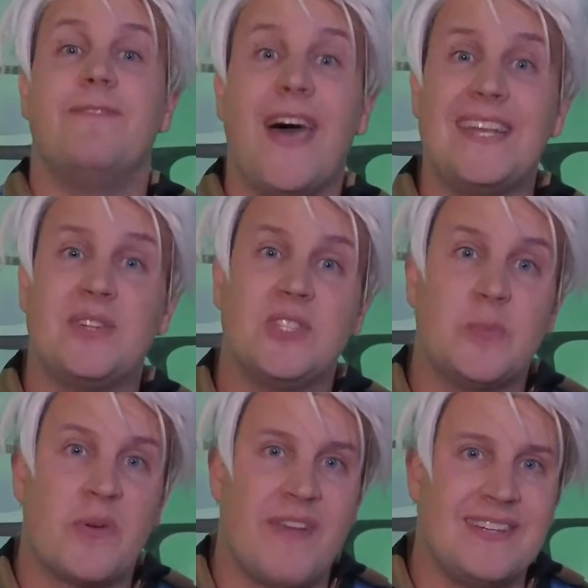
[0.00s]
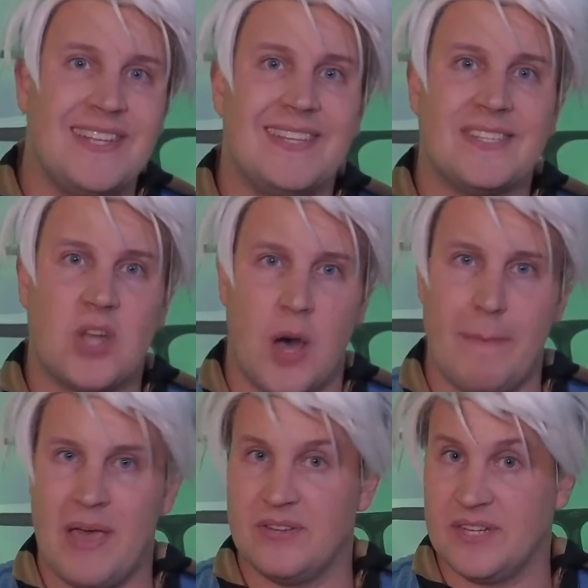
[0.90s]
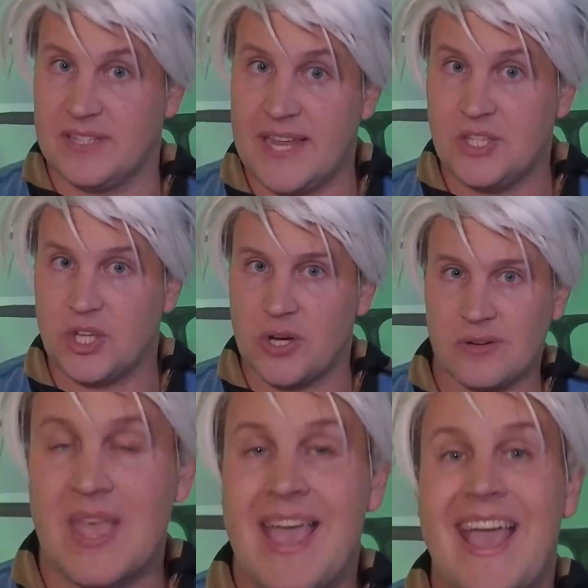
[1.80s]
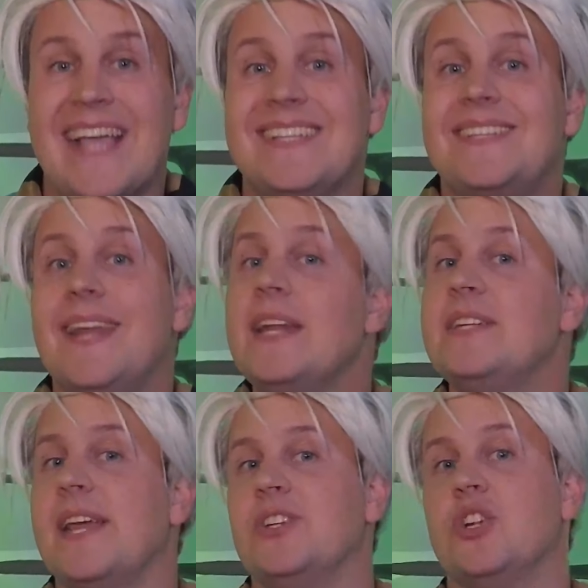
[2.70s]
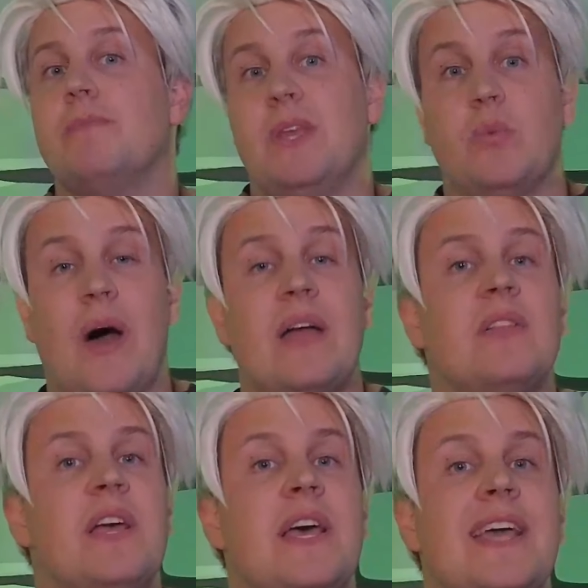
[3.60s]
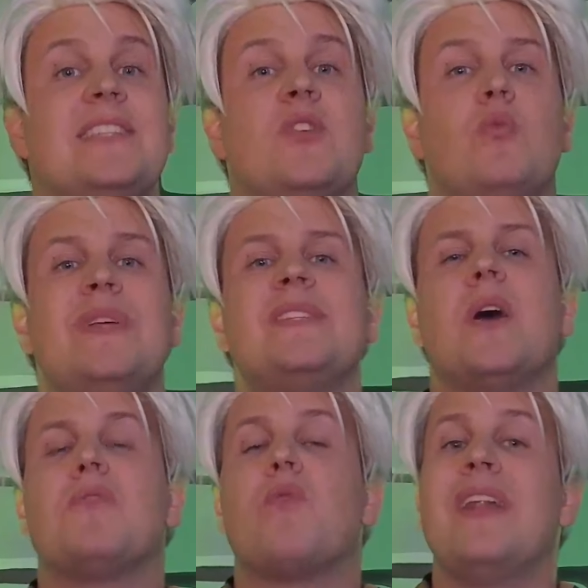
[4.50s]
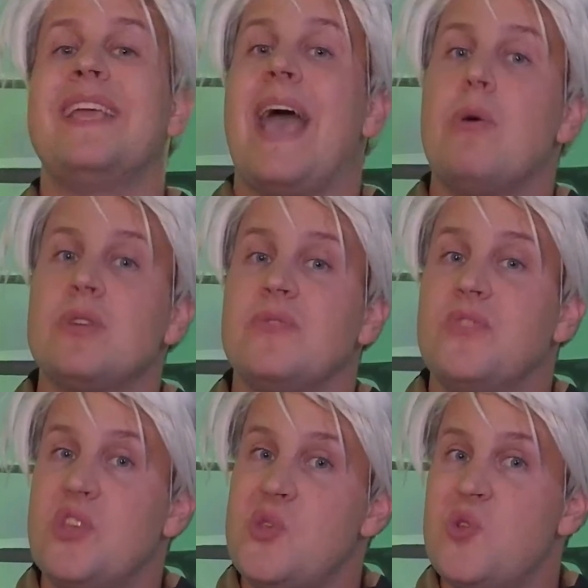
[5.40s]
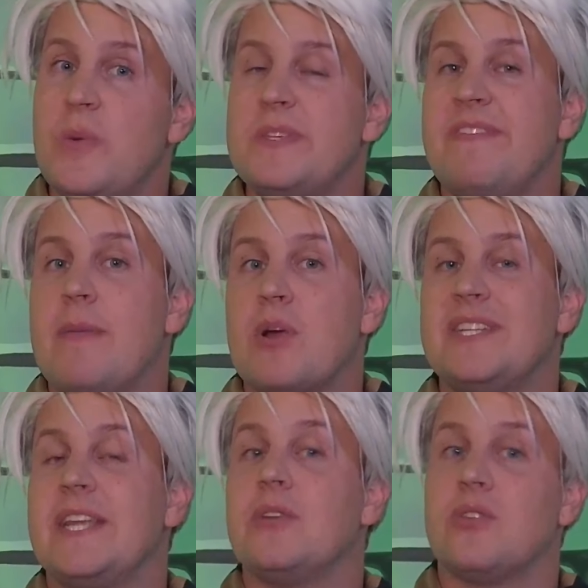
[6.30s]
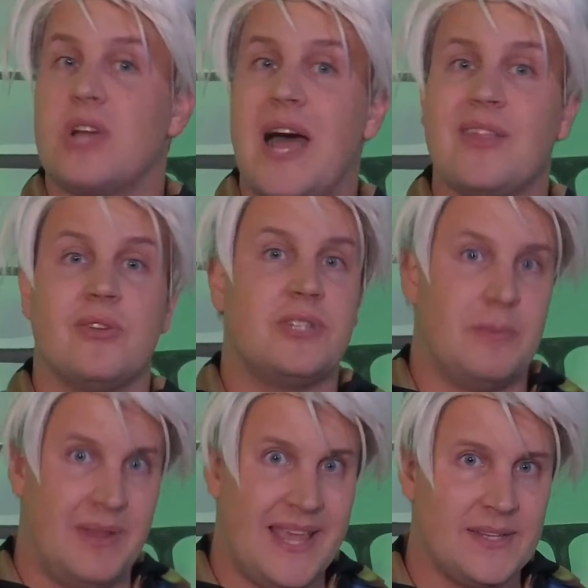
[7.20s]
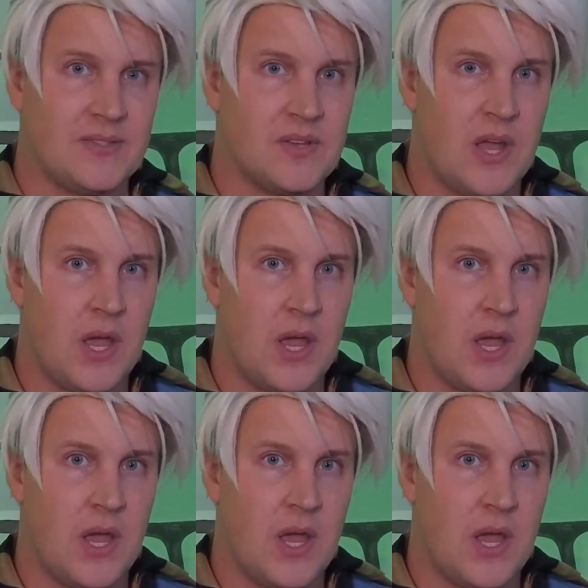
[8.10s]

vital to preventing this compounding danger. A steady danger, meanwhile, is the risk of running out of cubes of a particular color to place,